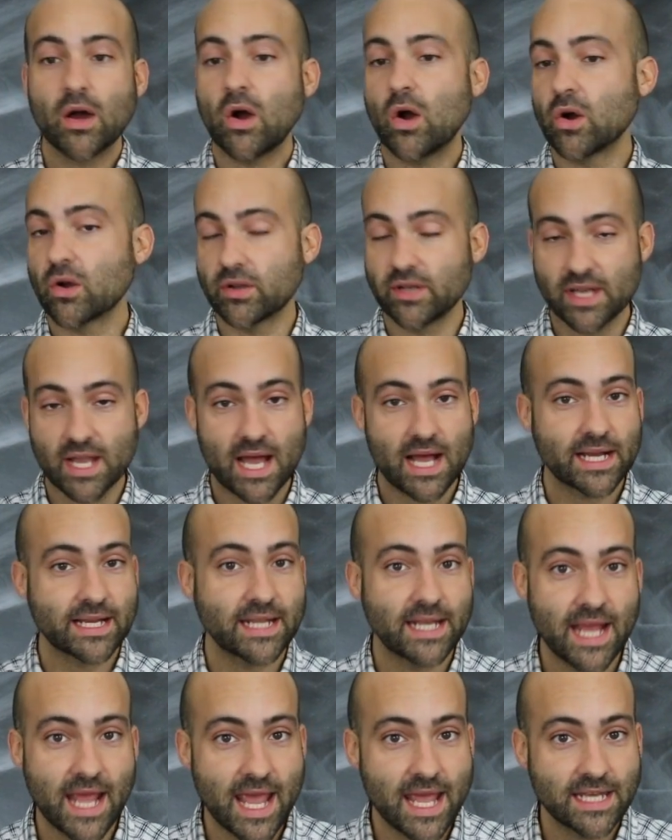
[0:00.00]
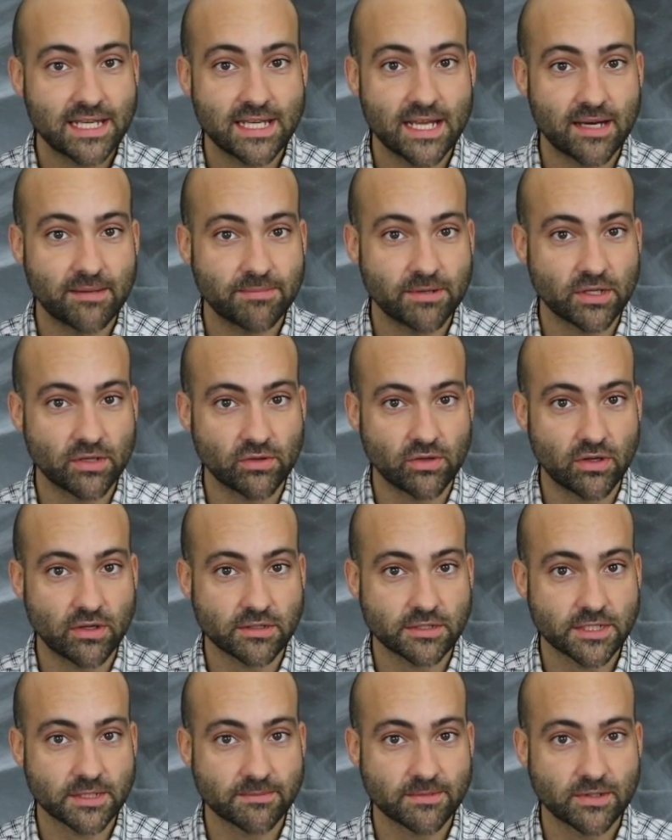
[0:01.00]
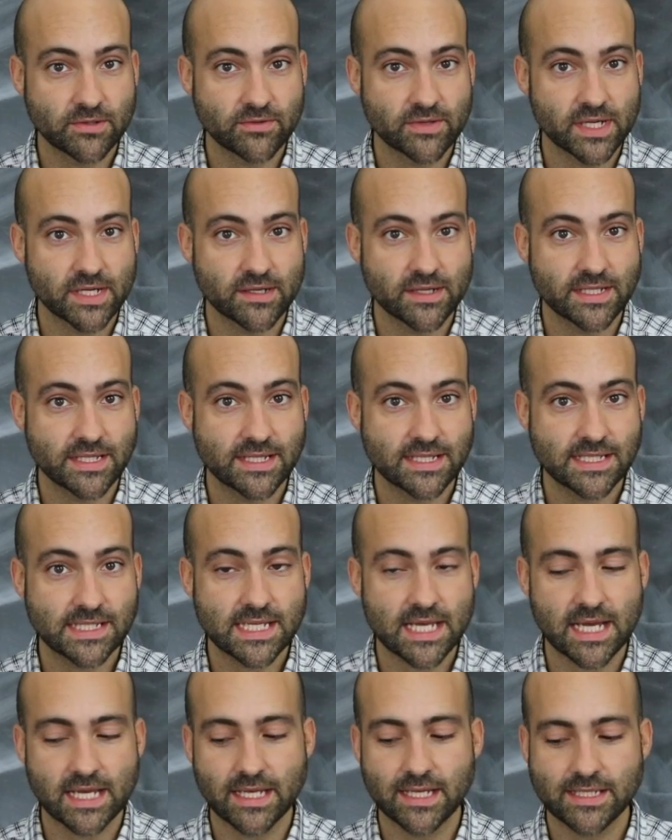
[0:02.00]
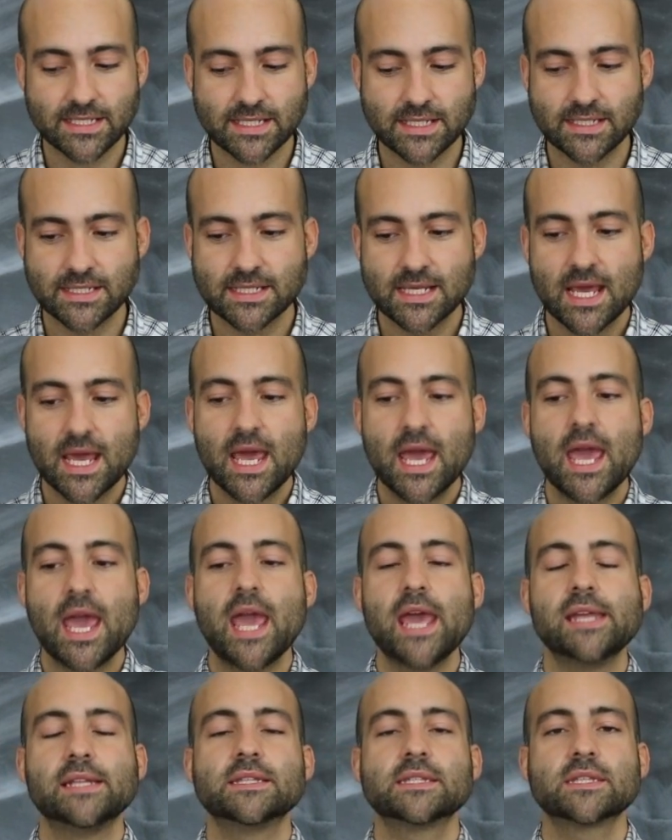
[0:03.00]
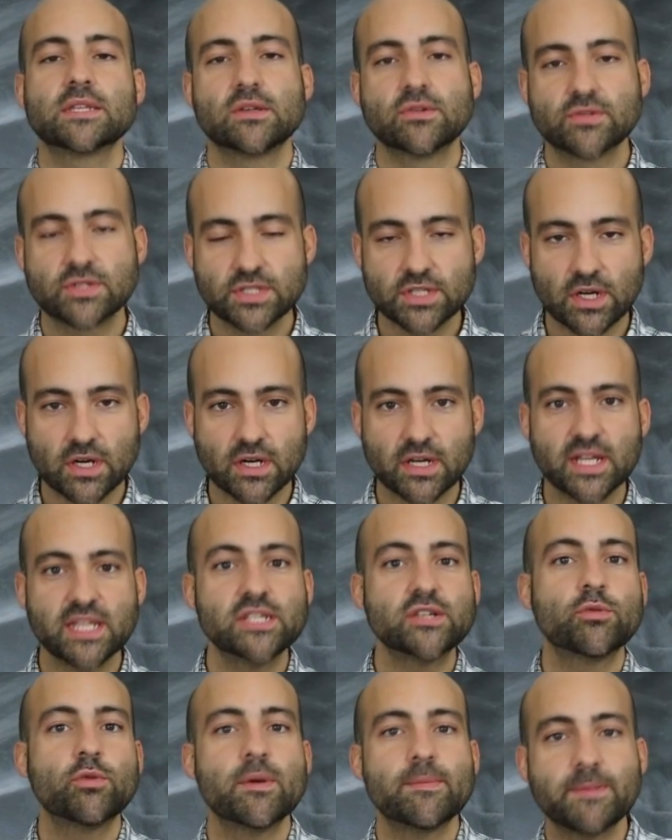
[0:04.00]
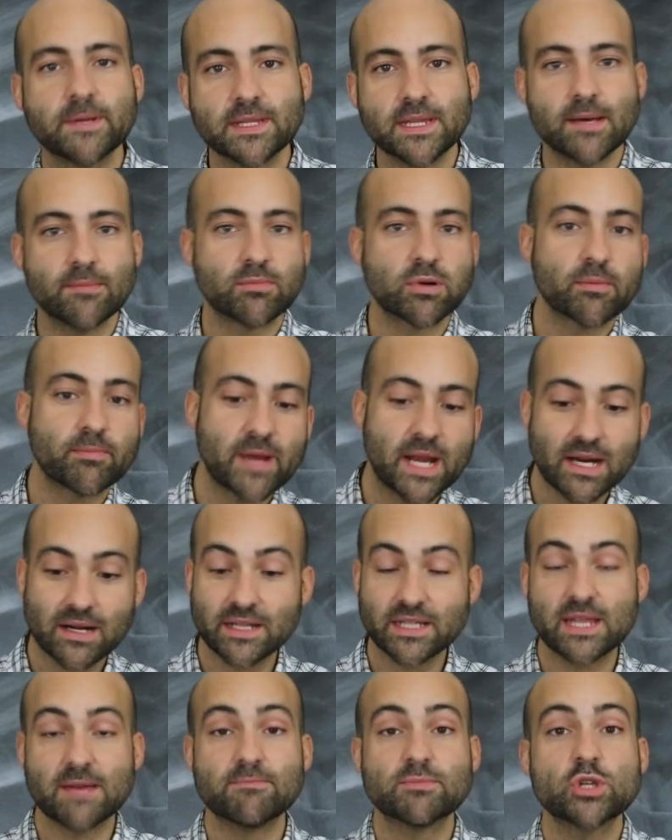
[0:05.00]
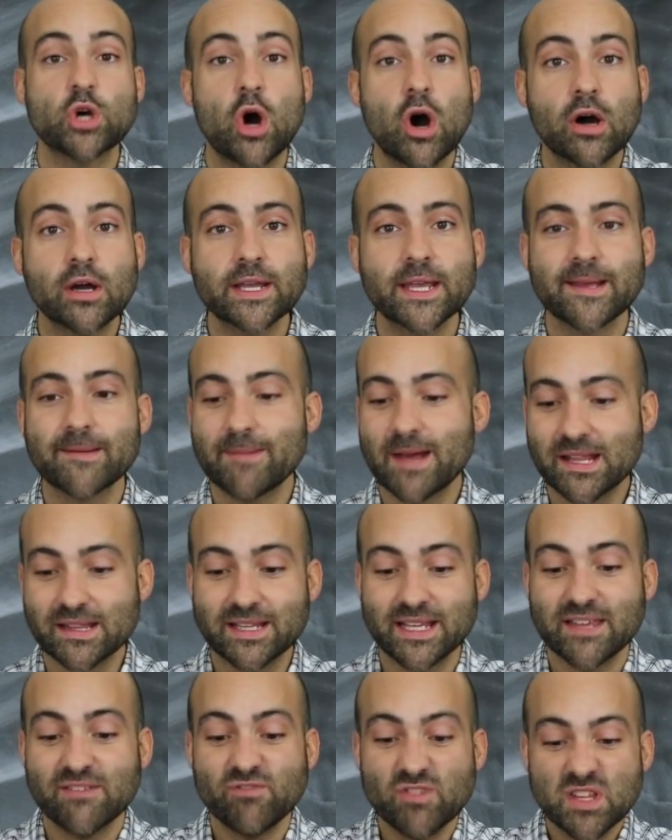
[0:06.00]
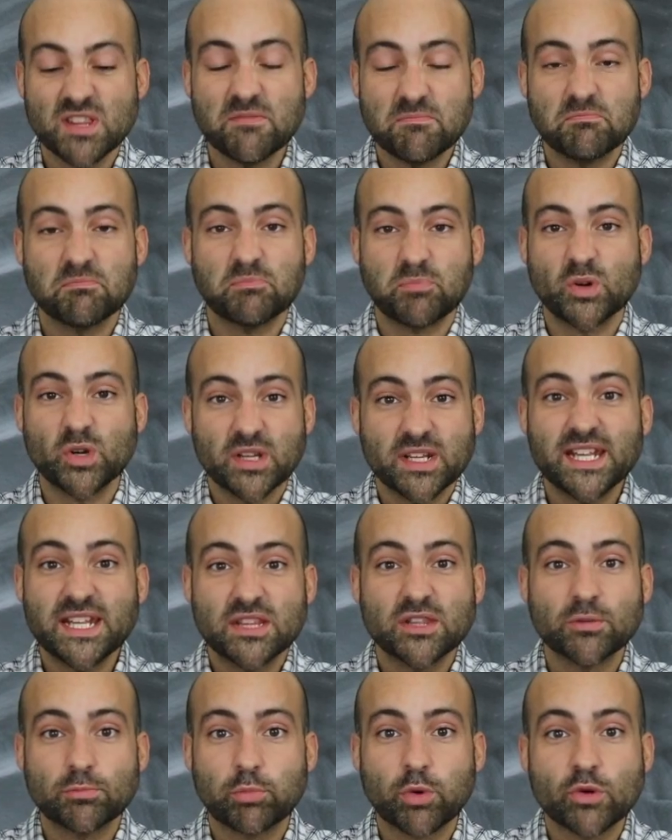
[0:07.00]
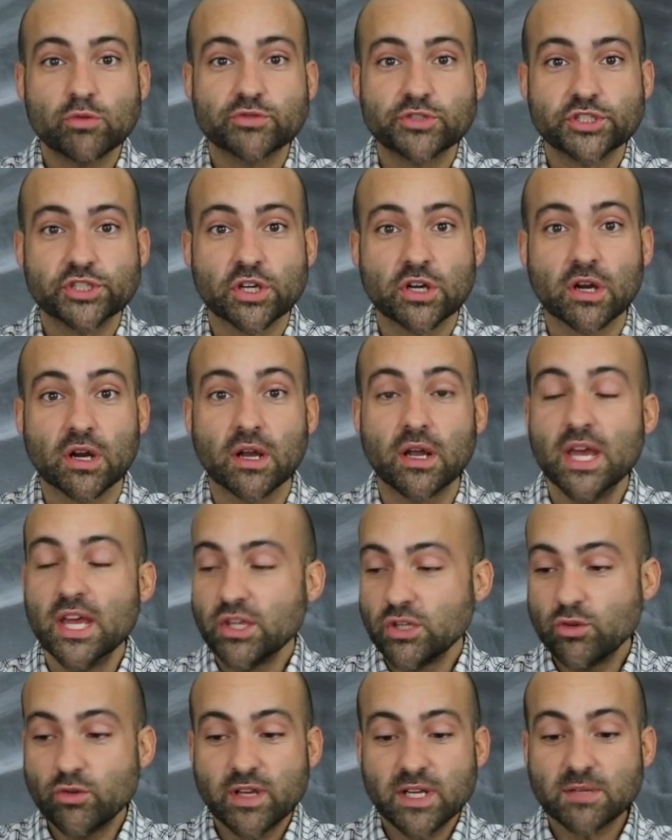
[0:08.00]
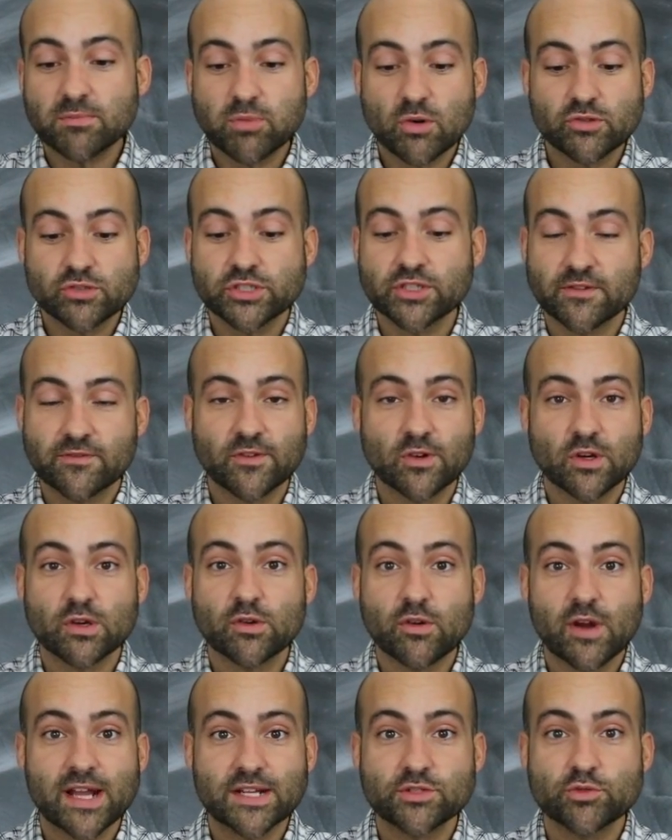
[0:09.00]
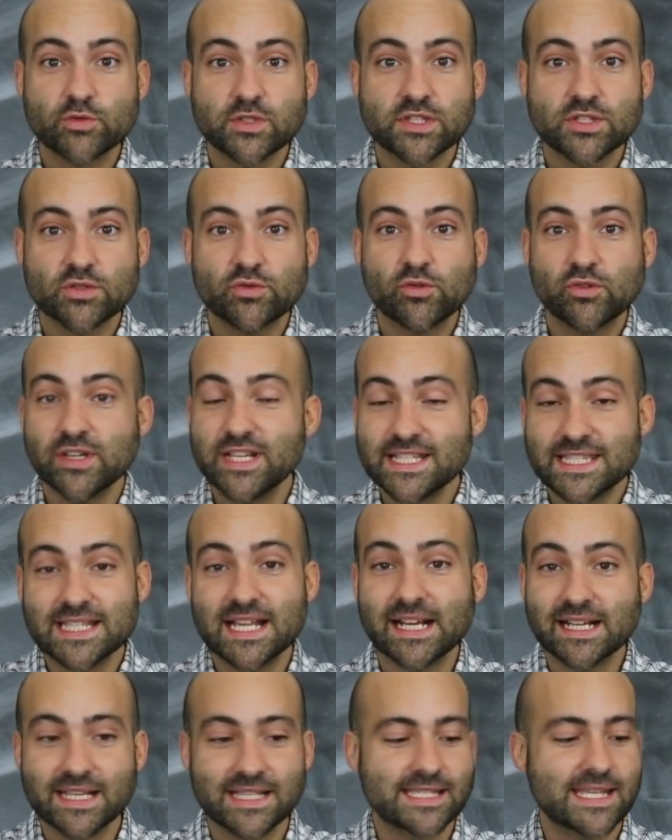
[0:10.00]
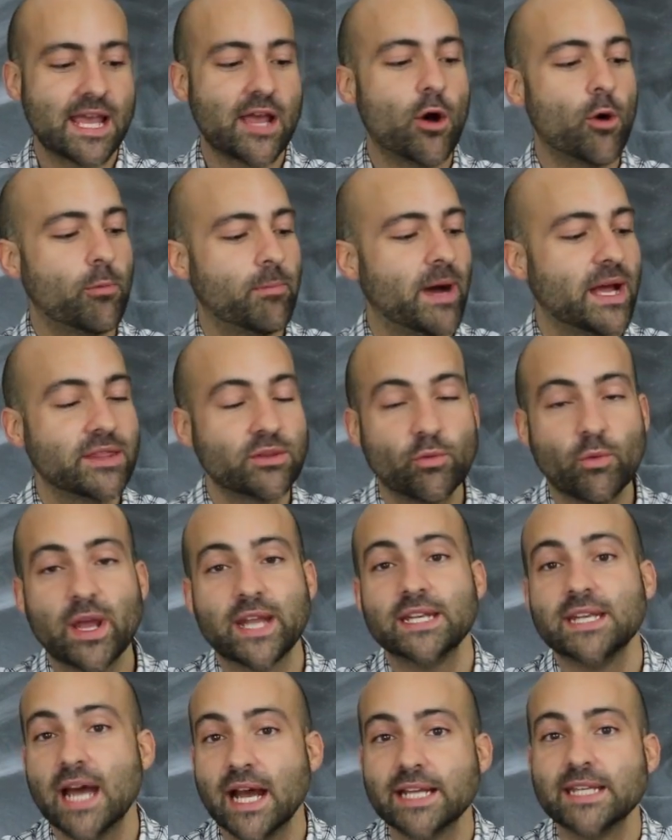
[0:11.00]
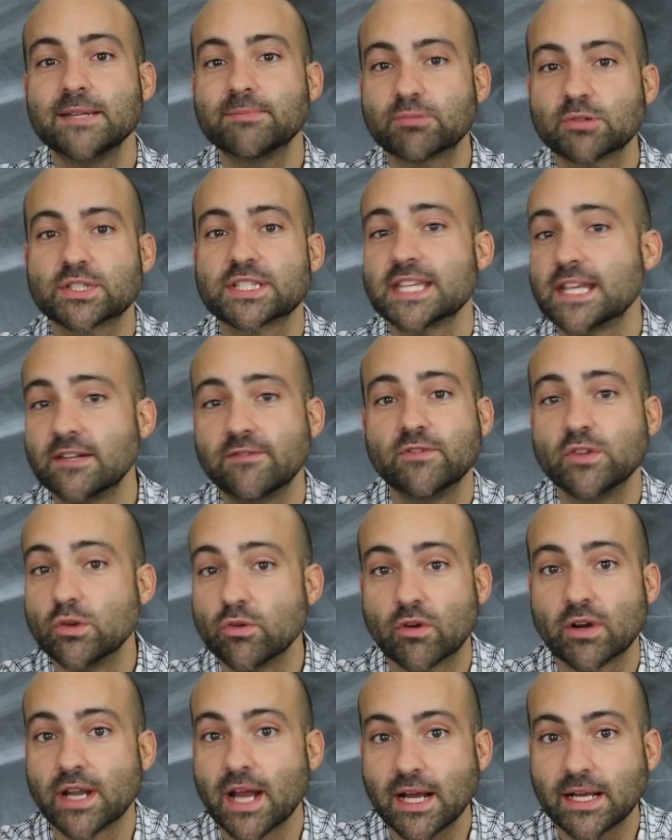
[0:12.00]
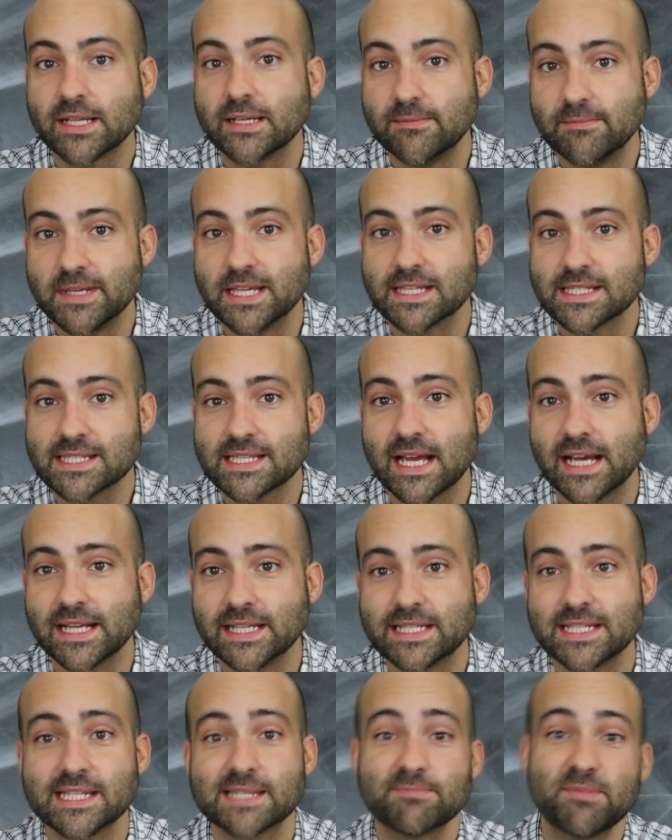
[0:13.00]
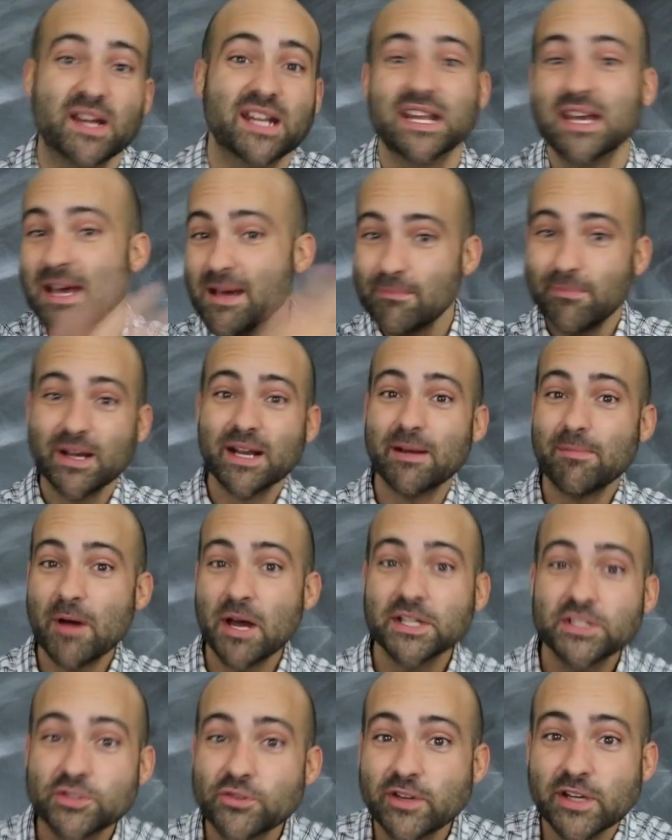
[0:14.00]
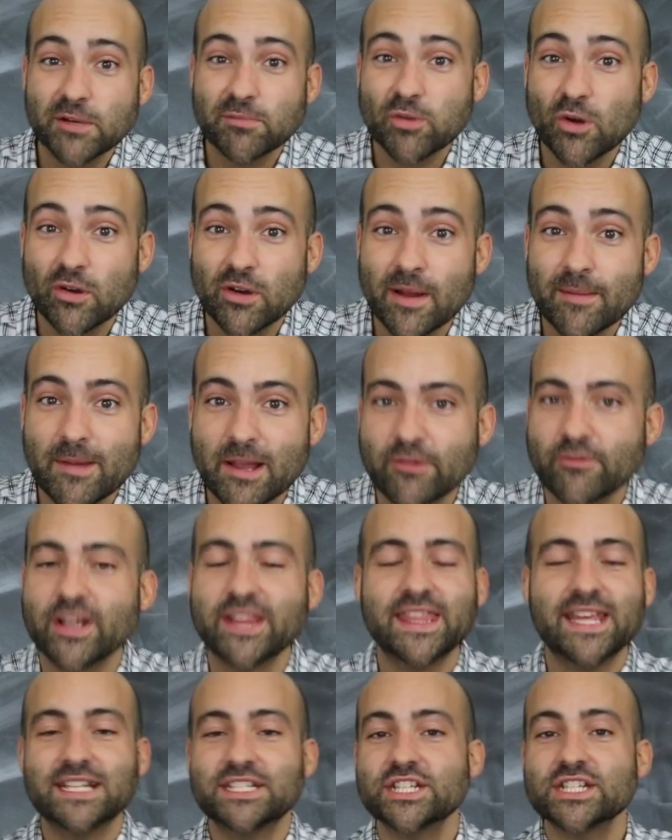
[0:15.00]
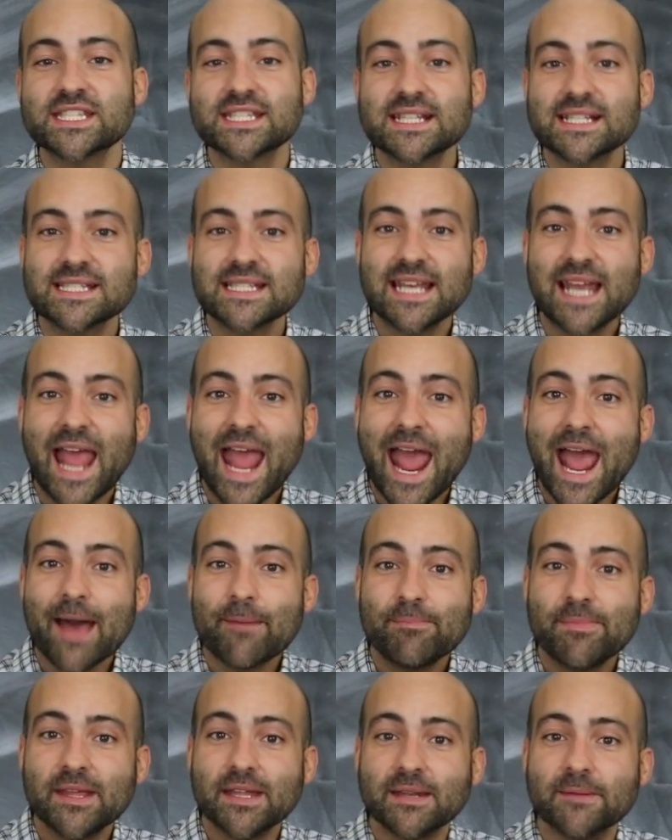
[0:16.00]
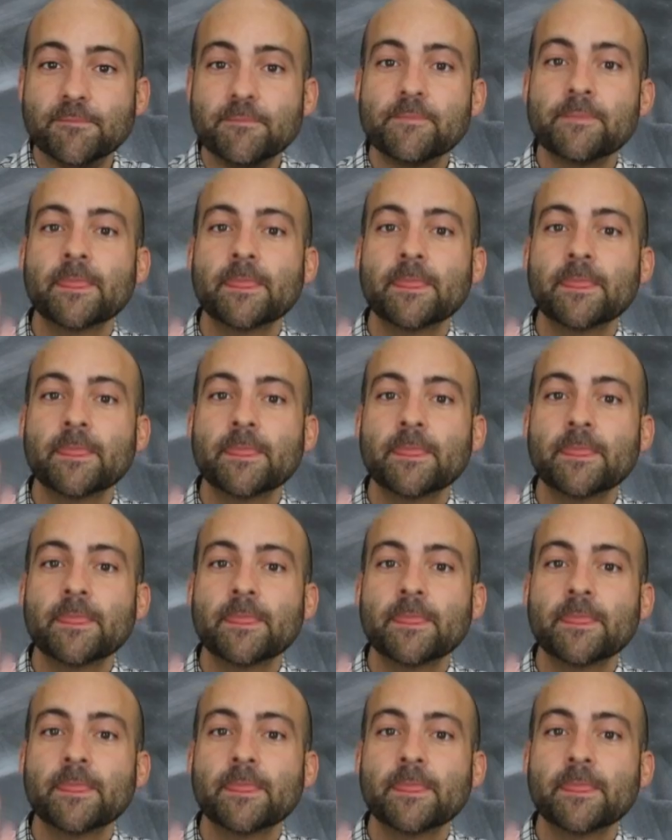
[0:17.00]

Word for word: are not going to end up in a long-term career in the sciences, and so start equipping them, preparing them, talking about it, giving them, put it in the brochure. You get a brochure for a graduate school, it's not going to say, oh, by the way, ninety percent of you are not going to be a scientist, but, but come on, join our program anyway. That just doesn't happen.